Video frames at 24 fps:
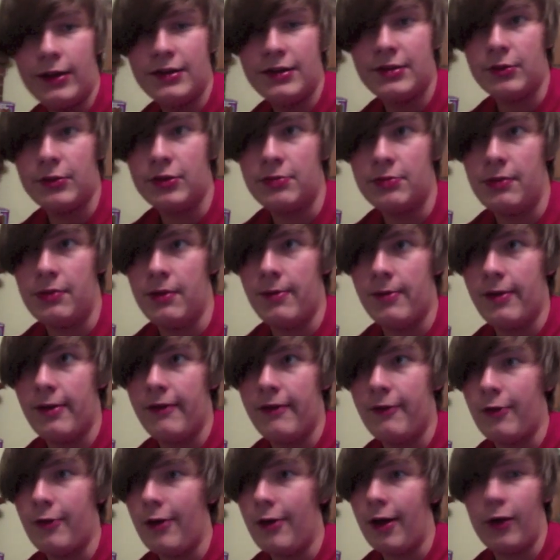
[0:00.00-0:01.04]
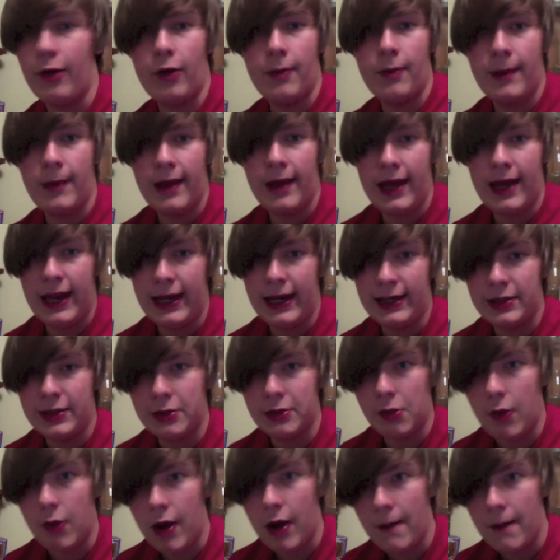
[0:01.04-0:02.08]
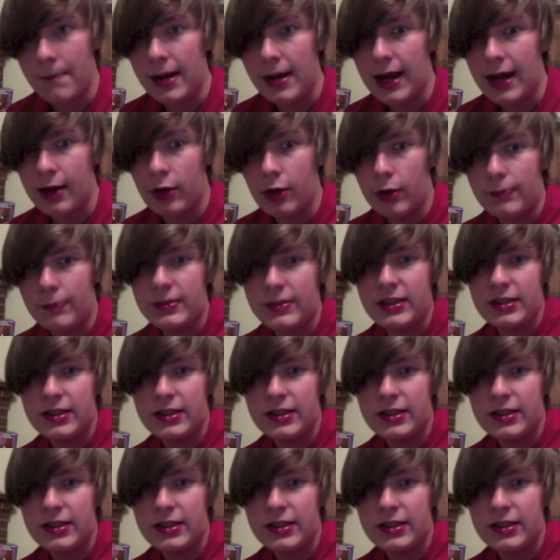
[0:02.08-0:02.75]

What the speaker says: it was a bit of my fault. I got a bit into a Black Ops